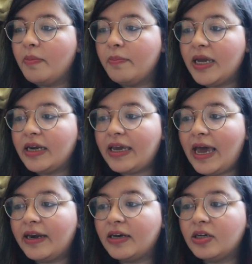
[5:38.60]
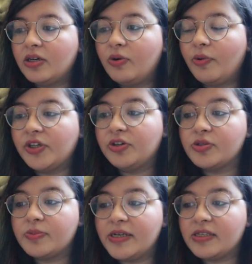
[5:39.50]
main character, whether it
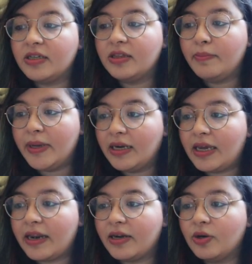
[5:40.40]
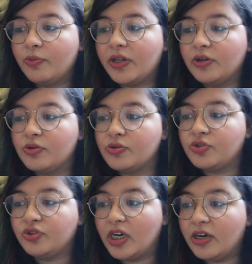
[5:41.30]
was present in the main character, whether it
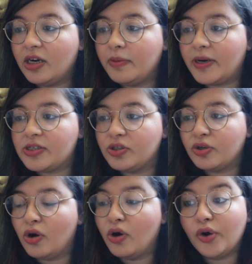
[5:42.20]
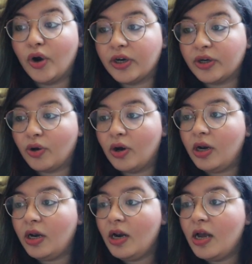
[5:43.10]
was generally present or not at
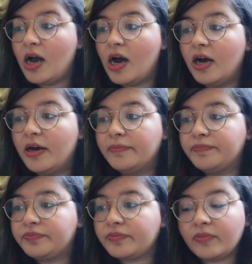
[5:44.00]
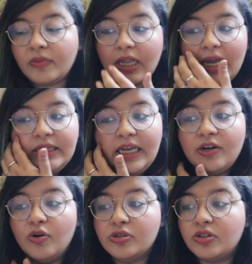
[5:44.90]
all. And
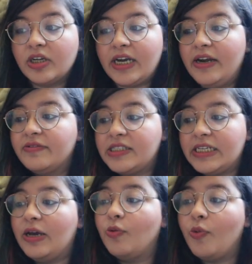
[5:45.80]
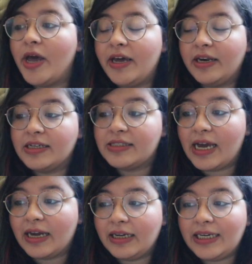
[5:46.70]
then also to kind of say where
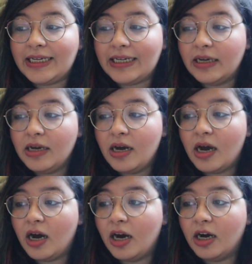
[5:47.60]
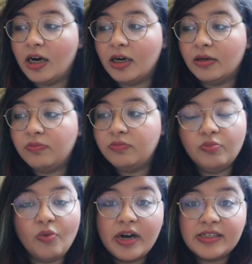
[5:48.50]
exactly,
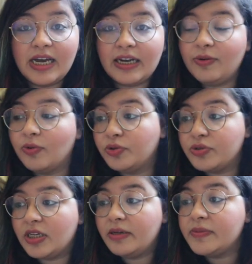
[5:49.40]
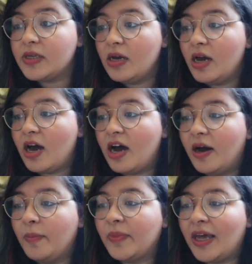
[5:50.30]
what exactly were those themes.
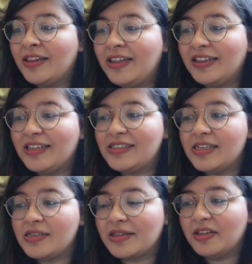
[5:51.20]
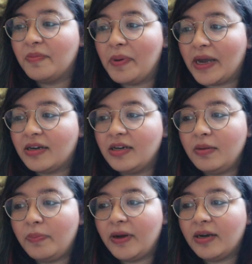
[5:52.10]
And then this is the
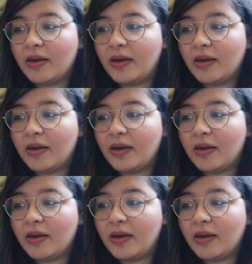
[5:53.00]
Bechtel